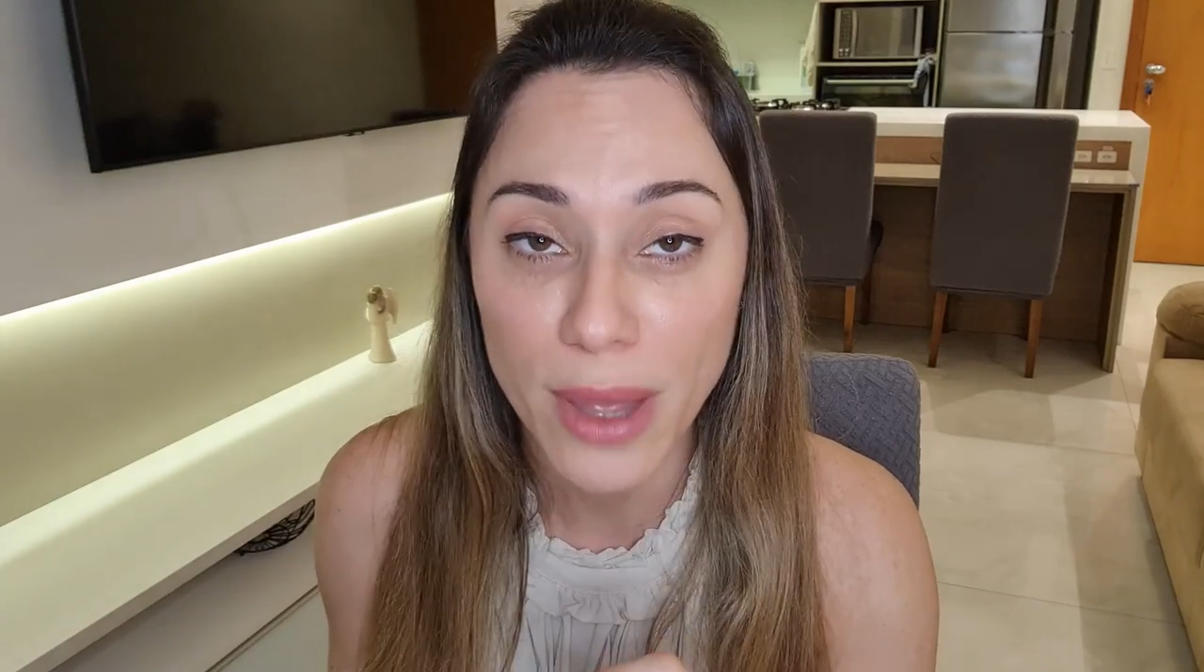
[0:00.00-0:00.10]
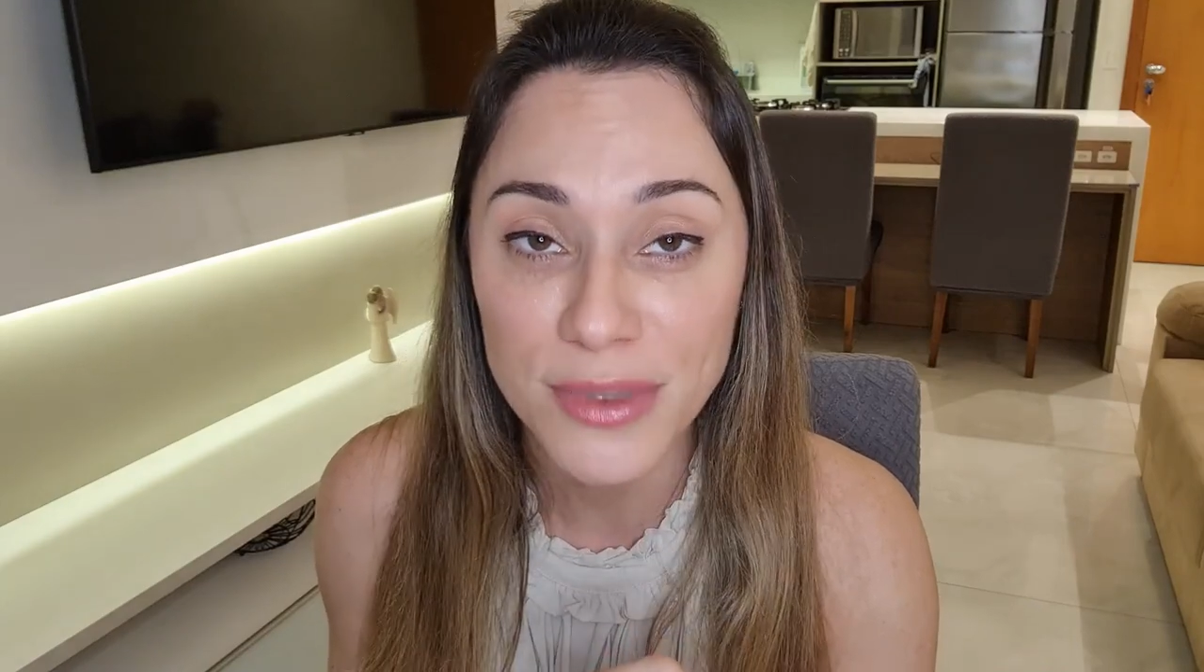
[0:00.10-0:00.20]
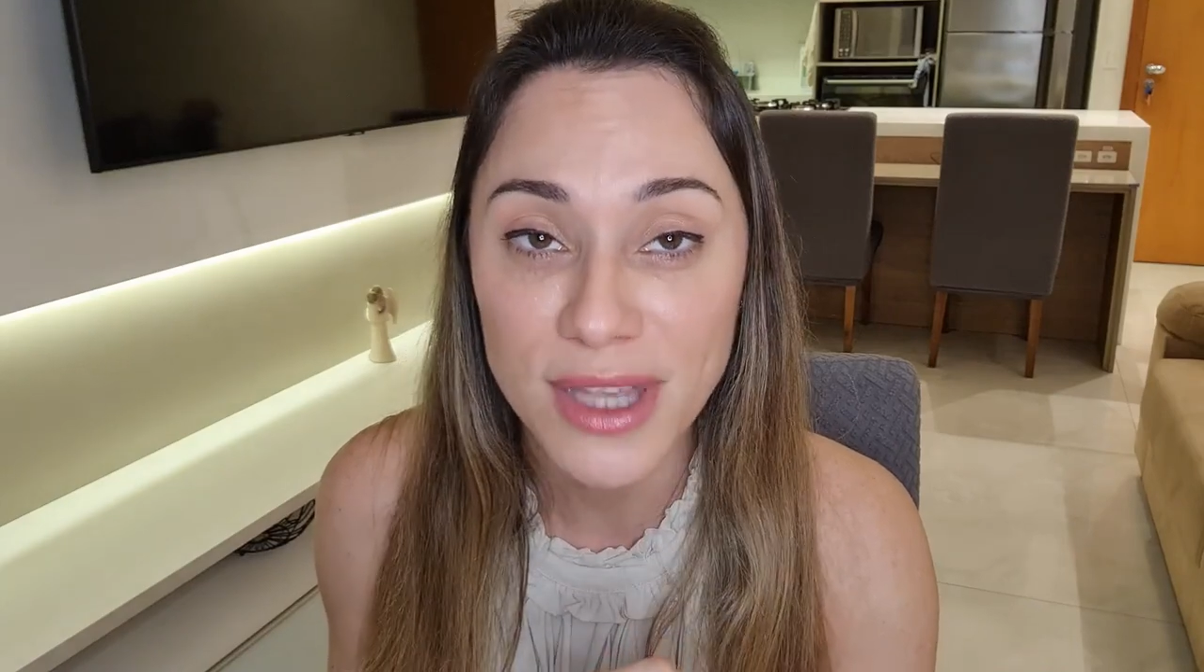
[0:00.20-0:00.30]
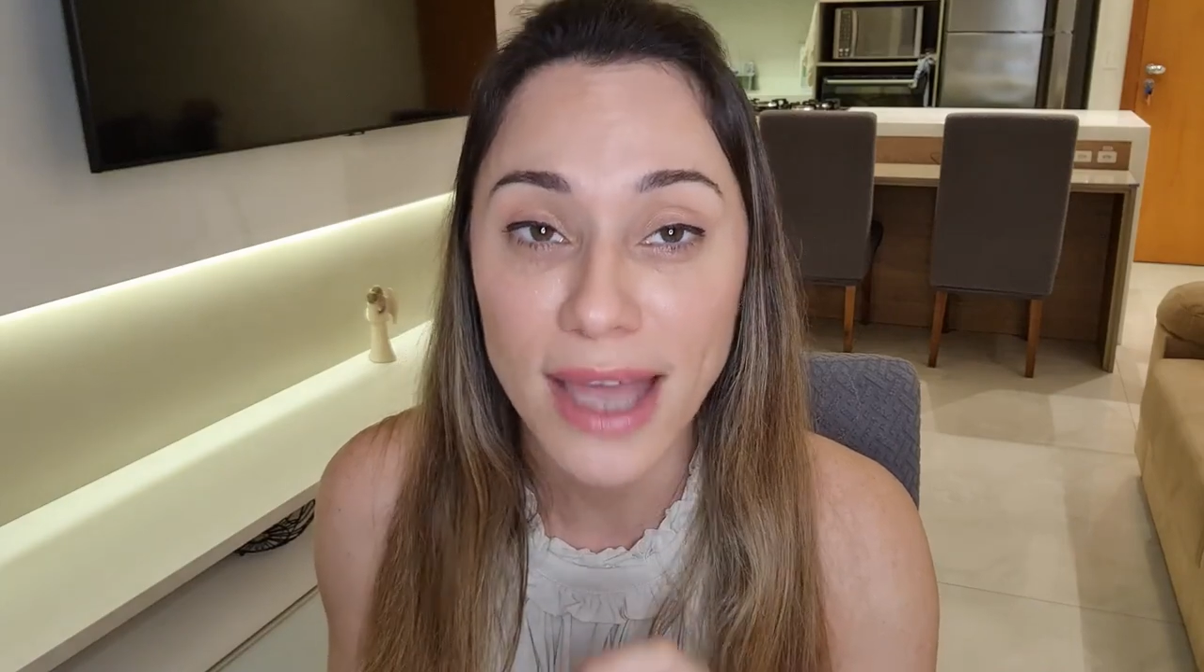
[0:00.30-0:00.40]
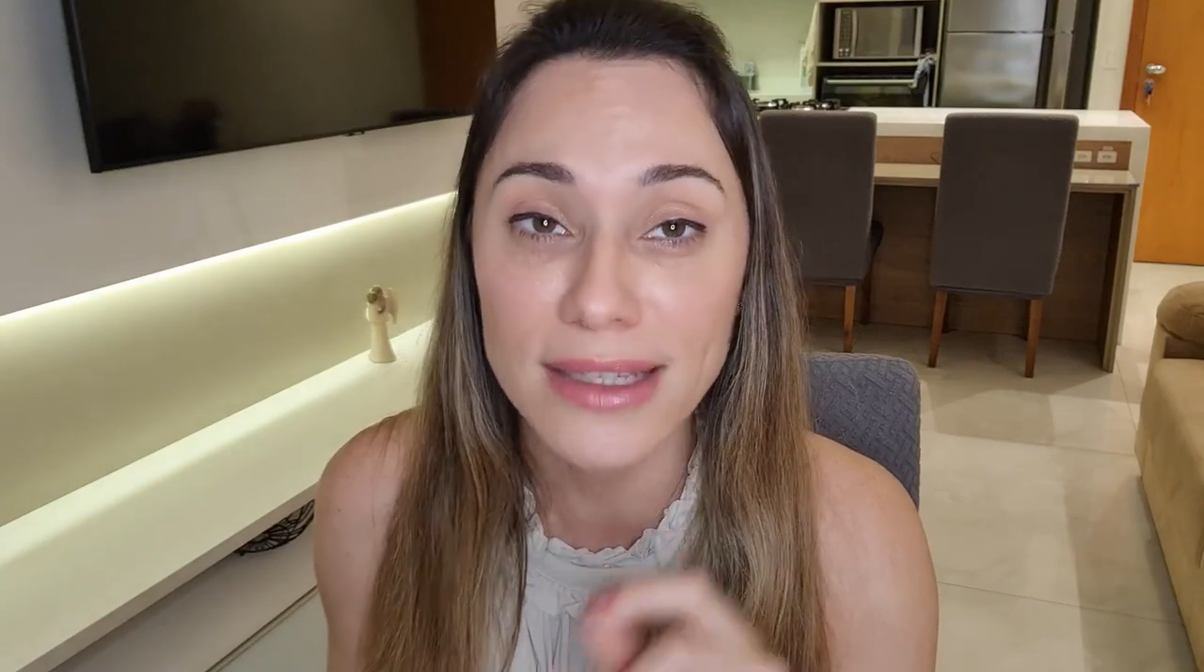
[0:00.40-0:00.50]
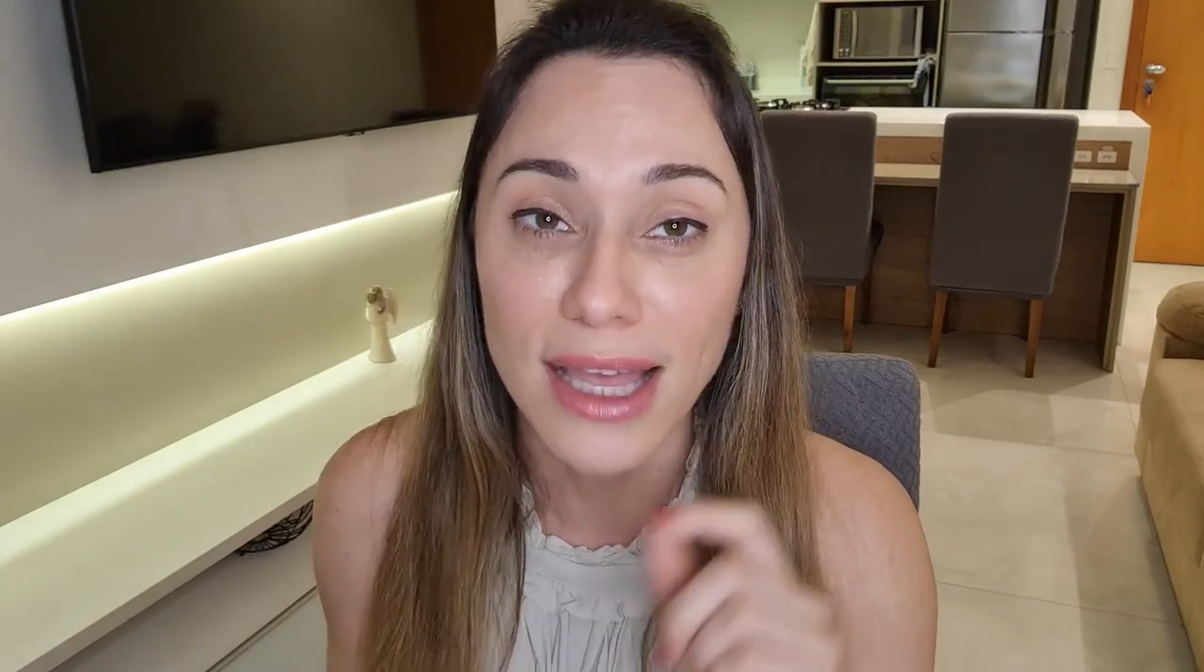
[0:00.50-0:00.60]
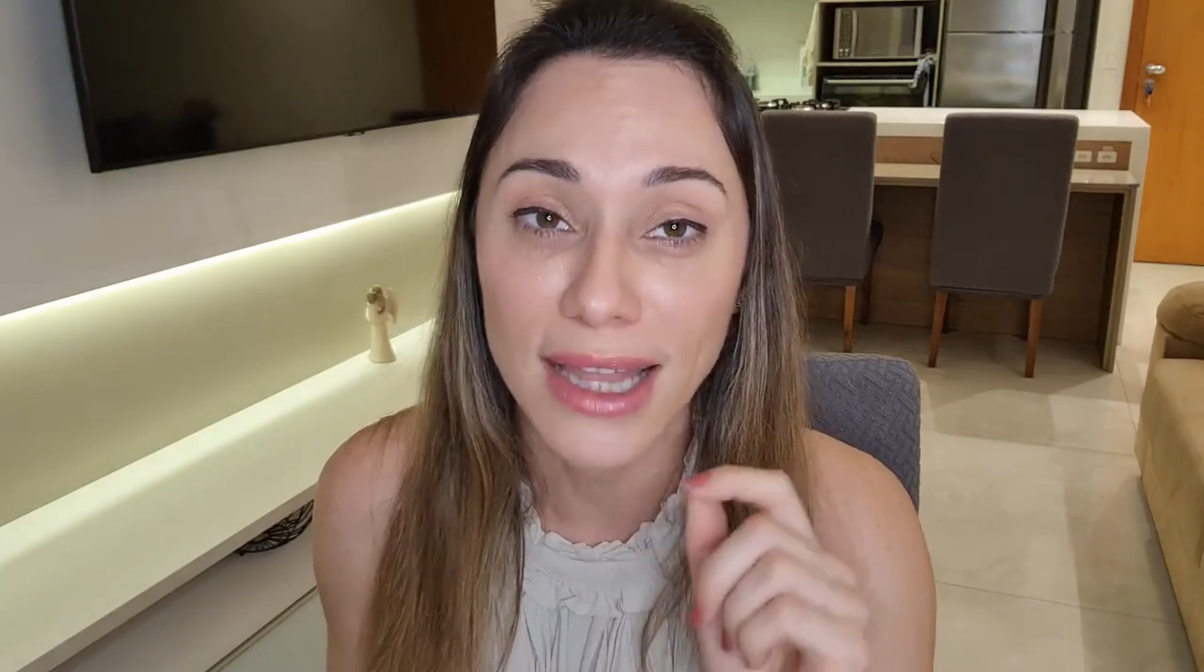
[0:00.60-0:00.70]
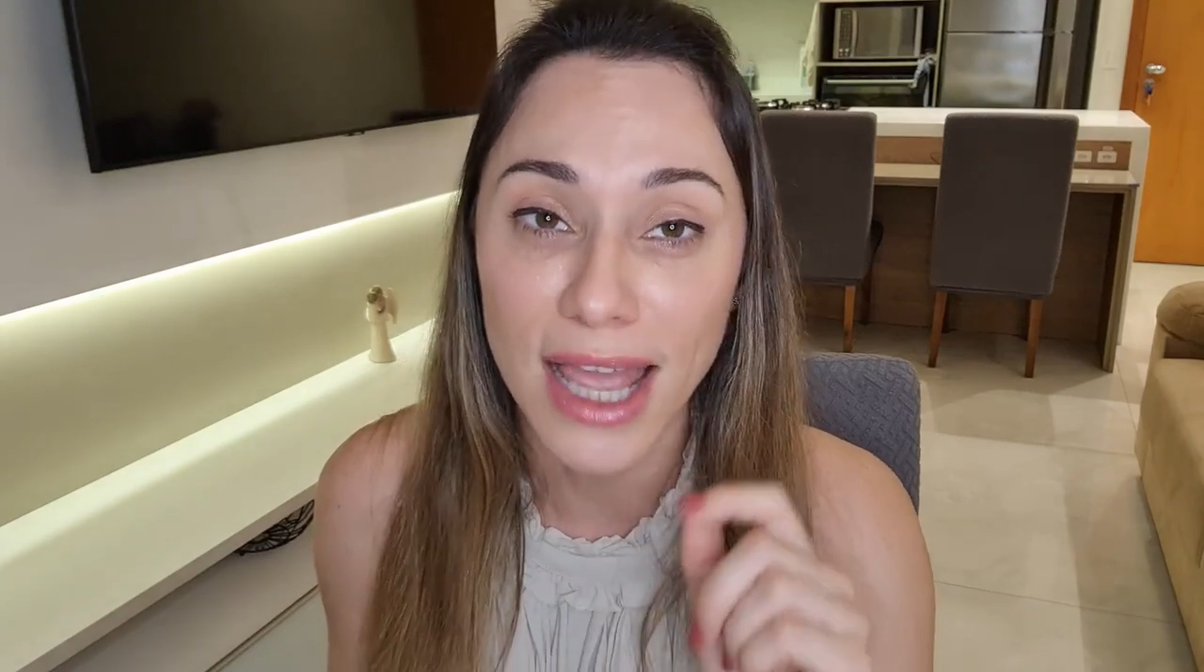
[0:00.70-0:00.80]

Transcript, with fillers: website I